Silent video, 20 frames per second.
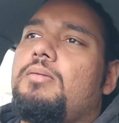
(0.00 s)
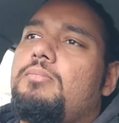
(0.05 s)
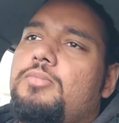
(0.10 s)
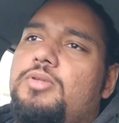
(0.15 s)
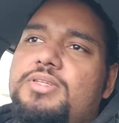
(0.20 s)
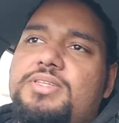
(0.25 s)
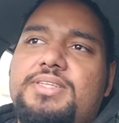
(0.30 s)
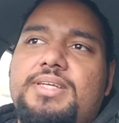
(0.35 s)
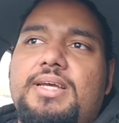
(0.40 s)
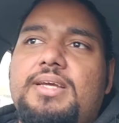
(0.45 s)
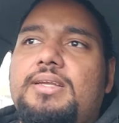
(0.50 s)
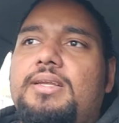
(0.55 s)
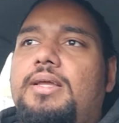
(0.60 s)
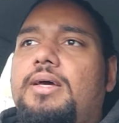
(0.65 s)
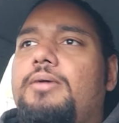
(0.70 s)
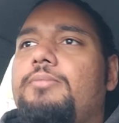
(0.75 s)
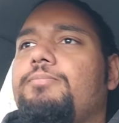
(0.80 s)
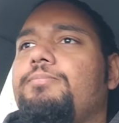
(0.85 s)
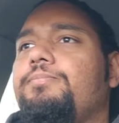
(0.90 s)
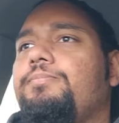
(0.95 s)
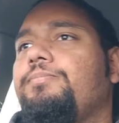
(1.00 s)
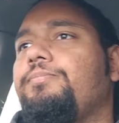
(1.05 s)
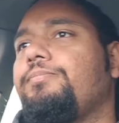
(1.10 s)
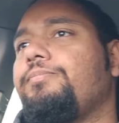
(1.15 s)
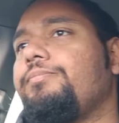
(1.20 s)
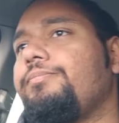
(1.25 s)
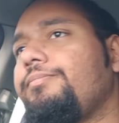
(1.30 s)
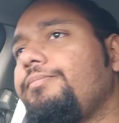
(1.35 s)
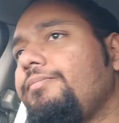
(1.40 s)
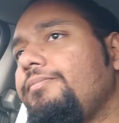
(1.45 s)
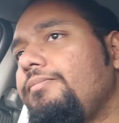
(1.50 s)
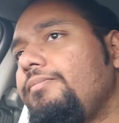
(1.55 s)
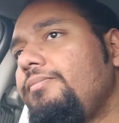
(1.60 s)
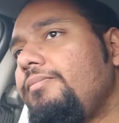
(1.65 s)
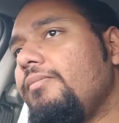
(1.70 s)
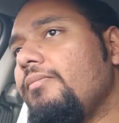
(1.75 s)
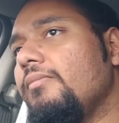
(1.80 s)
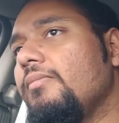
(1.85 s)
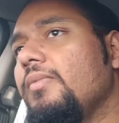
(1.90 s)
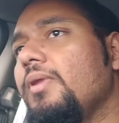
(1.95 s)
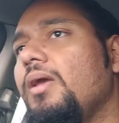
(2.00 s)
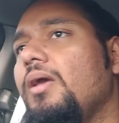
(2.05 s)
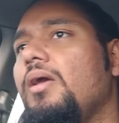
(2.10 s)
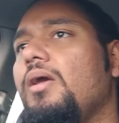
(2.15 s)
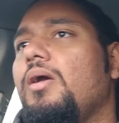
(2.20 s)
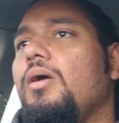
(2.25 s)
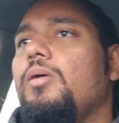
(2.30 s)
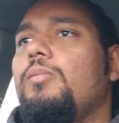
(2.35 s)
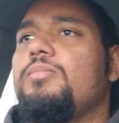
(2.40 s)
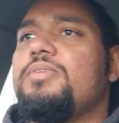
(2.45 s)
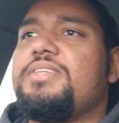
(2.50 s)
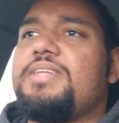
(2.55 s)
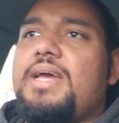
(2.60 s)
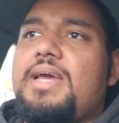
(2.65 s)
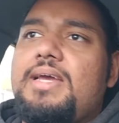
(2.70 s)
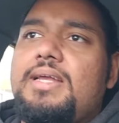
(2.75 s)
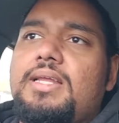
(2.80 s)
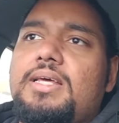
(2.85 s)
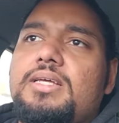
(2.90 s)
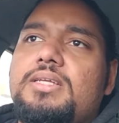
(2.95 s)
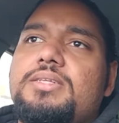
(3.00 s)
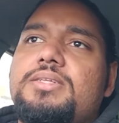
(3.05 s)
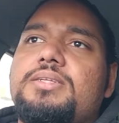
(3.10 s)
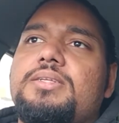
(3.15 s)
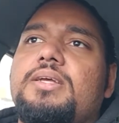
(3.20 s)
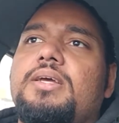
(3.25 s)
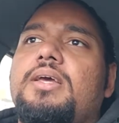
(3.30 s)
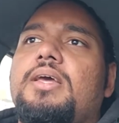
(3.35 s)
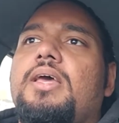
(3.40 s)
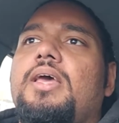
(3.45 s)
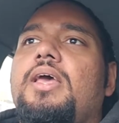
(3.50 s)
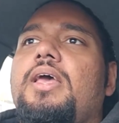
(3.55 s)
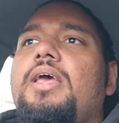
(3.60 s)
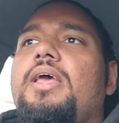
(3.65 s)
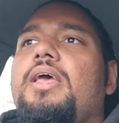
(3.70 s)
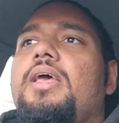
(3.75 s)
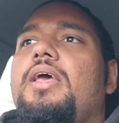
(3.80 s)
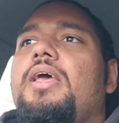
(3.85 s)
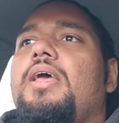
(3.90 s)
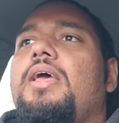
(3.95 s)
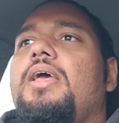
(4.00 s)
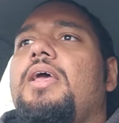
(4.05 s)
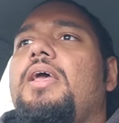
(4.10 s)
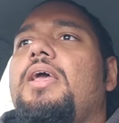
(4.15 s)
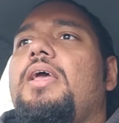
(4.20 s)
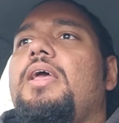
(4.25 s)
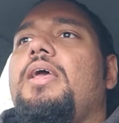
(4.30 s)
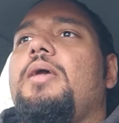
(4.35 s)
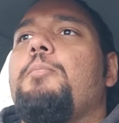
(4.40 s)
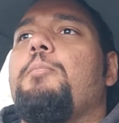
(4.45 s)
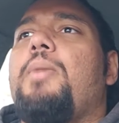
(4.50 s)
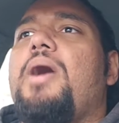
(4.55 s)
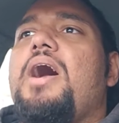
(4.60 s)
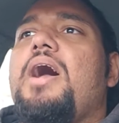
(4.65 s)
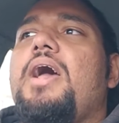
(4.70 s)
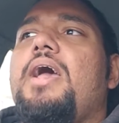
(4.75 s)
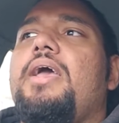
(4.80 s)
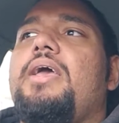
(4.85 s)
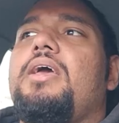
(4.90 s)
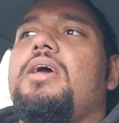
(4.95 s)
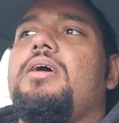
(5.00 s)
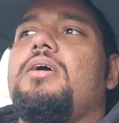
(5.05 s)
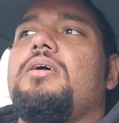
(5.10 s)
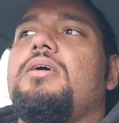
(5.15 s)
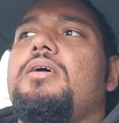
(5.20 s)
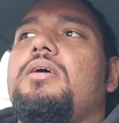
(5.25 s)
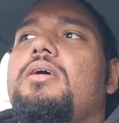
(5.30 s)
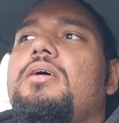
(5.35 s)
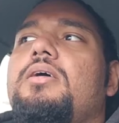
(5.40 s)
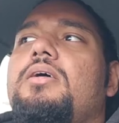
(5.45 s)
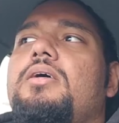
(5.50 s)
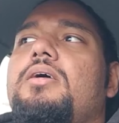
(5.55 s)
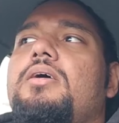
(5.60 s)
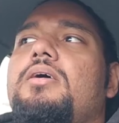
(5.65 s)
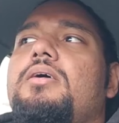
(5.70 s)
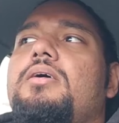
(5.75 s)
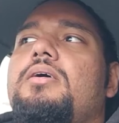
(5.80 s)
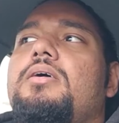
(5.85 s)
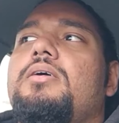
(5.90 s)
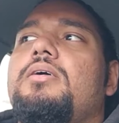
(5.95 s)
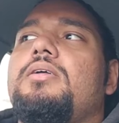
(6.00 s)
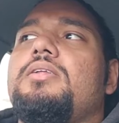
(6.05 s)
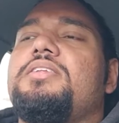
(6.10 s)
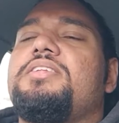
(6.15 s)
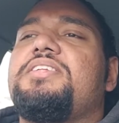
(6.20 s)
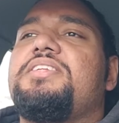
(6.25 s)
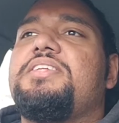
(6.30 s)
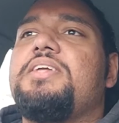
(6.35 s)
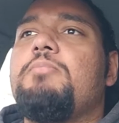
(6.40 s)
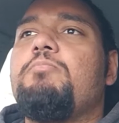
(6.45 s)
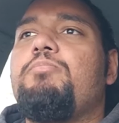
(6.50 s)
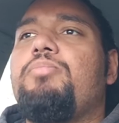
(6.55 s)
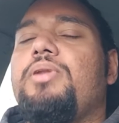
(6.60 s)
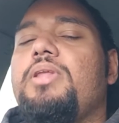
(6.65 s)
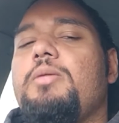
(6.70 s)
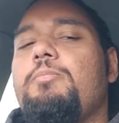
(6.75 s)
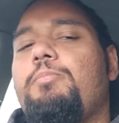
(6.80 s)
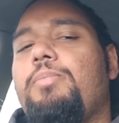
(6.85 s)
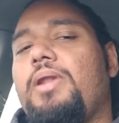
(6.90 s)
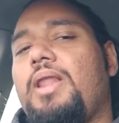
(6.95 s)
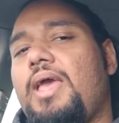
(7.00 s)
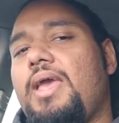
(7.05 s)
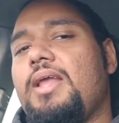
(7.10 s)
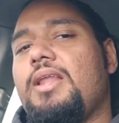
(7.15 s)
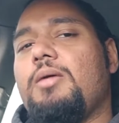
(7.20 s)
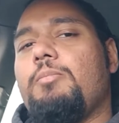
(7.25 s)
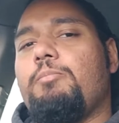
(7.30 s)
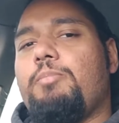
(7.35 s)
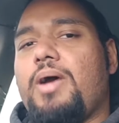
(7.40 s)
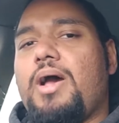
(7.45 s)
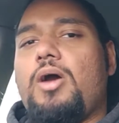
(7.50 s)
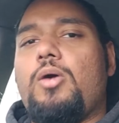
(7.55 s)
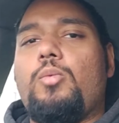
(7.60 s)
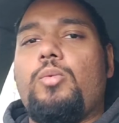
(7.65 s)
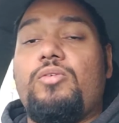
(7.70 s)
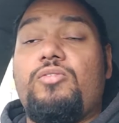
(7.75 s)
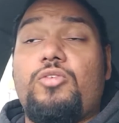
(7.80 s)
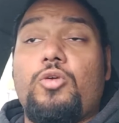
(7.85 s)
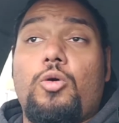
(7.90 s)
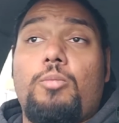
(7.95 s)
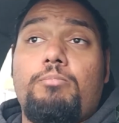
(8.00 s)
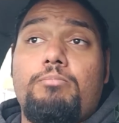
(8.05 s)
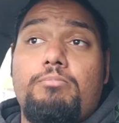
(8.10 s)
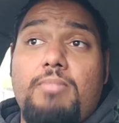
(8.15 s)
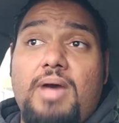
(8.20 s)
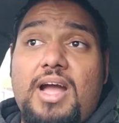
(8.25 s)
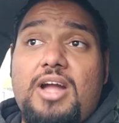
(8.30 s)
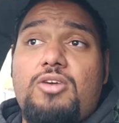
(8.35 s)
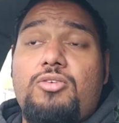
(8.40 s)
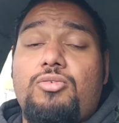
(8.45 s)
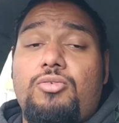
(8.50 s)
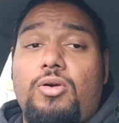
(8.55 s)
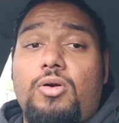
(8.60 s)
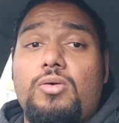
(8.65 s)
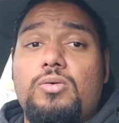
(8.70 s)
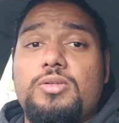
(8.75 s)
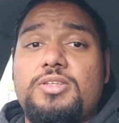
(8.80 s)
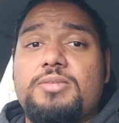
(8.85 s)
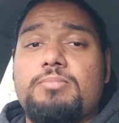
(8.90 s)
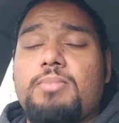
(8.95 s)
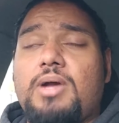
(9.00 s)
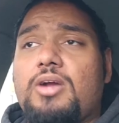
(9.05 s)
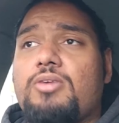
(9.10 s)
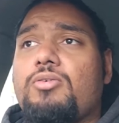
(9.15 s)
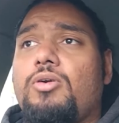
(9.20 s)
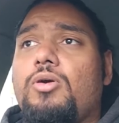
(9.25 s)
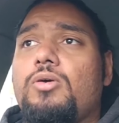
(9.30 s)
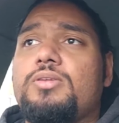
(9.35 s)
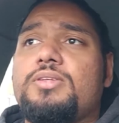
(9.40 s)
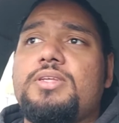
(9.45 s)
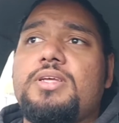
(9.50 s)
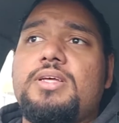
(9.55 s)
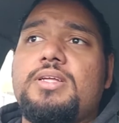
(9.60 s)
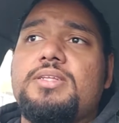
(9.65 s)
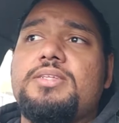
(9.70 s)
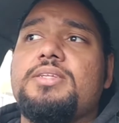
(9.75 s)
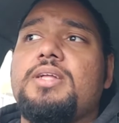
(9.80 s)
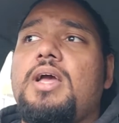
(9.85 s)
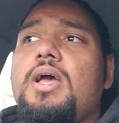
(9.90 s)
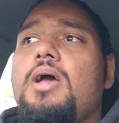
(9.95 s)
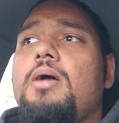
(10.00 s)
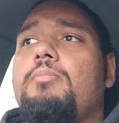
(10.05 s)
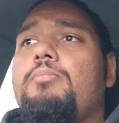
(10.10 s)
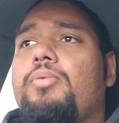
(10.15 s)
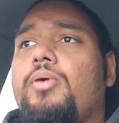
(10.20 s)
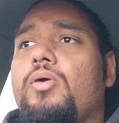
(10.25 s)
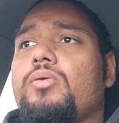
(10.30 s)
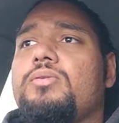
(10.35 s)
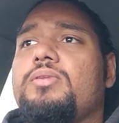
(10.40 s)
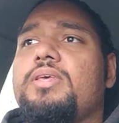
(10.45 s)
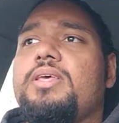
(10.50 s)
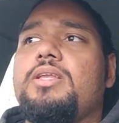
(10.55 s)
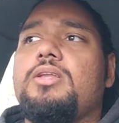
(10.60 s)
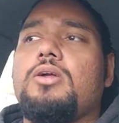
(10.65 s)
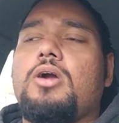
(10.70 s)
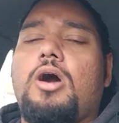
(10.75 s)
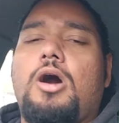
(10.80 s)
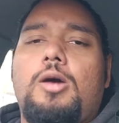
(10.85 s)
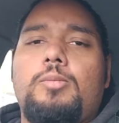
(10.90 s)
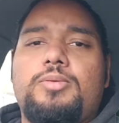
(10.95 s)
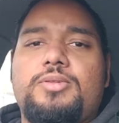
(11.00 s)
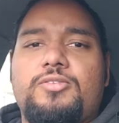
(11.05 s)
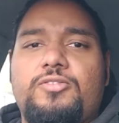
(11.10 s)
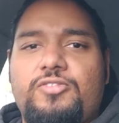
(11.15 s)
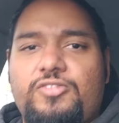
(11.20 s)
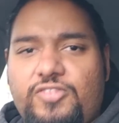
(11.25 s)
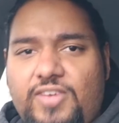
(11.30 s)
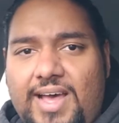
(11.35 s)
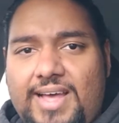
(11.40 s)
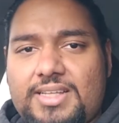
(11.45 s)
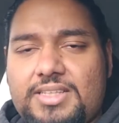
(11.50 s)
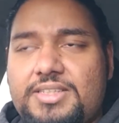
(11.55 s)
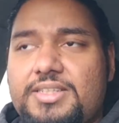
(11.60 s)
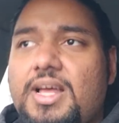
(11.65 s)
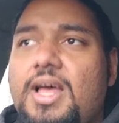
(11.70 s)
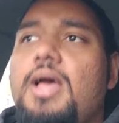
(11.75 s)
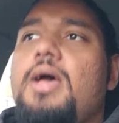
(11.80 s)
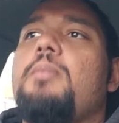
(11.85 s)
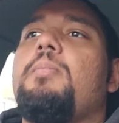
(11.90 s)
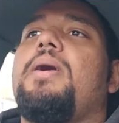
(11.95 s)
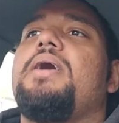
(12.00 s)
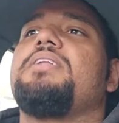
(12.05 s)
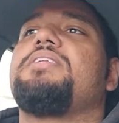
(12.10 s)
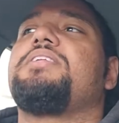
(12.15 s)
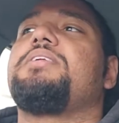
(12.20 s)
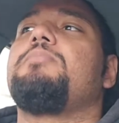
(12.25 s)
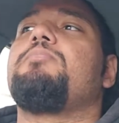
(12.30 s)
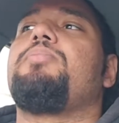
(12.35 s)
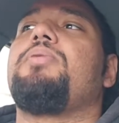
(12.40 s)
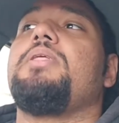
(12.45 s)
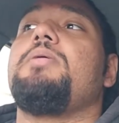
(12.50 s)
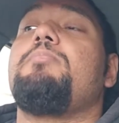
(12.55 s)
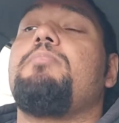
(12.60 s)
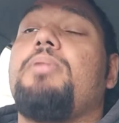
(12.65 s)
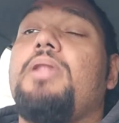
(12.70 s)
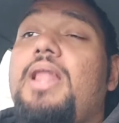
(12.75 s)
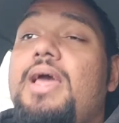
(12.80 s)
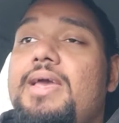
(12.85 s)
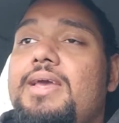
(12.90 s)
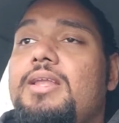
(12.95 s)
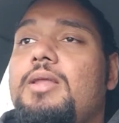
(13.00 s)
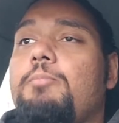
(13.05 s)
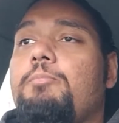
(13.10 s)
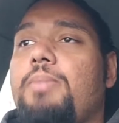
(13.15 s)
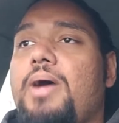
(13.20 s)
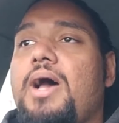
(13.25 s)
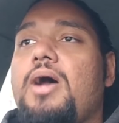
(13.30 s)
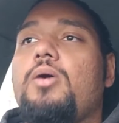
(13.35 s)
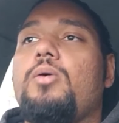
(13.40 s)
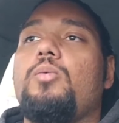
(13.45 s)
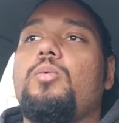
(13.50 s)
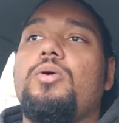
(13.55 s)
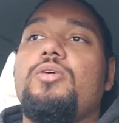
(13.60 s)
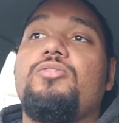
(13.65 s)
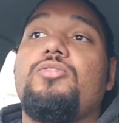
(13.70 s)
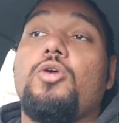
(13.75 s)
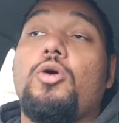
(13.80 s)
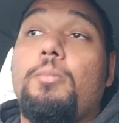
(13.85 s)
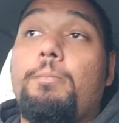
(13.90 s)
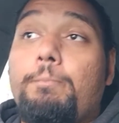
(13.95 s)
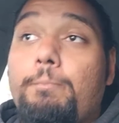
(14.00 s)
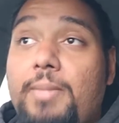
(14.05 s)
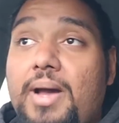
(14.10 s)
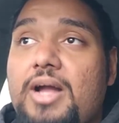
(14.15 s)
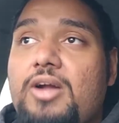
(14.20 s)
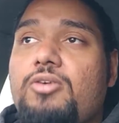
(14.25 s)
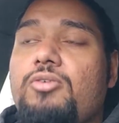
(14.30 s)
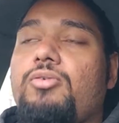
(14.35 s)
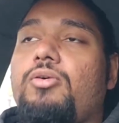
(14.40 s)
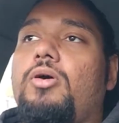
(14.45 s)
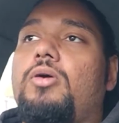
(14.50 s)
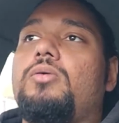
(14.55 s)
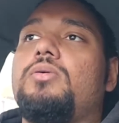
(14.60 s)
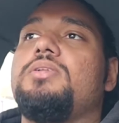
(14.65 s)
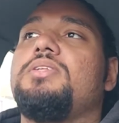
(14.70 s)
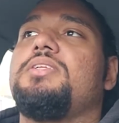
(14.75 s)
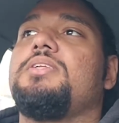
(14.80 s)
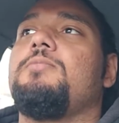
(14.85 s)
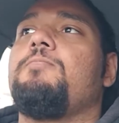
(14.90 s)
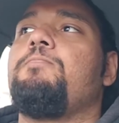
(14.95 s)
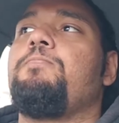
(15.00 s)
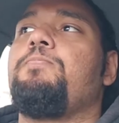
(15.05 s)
I'm not saying that. What I'm saying is, by simply playing about with your macros is protein, carbs, and fats. By simply playing about with your macros,